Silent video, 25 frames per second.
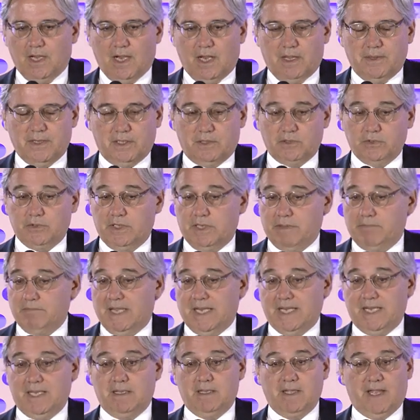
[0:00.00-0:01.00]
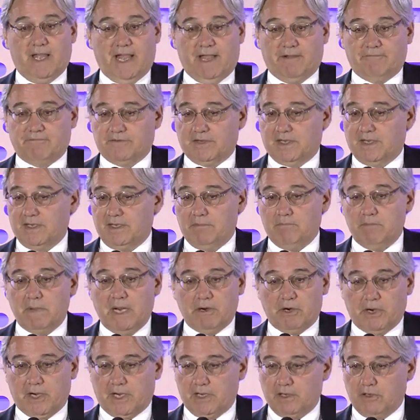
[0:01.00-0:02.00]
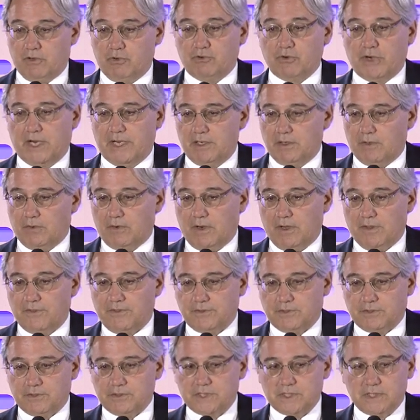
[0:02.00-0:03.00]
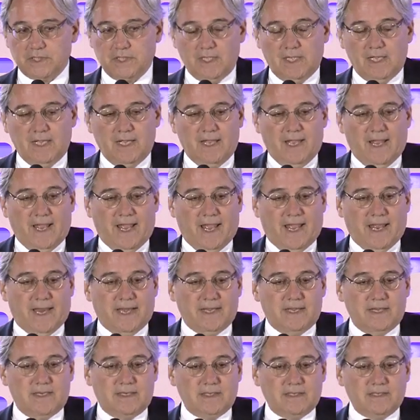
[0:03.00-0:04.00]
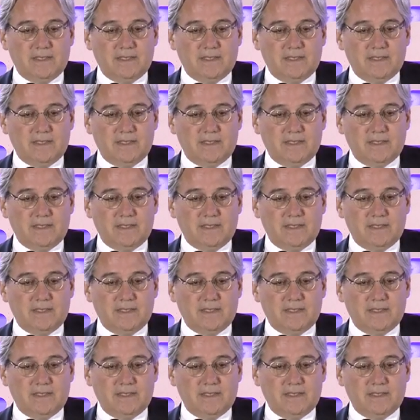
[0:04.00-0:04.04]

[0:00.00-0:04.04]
including many African-American great authors, and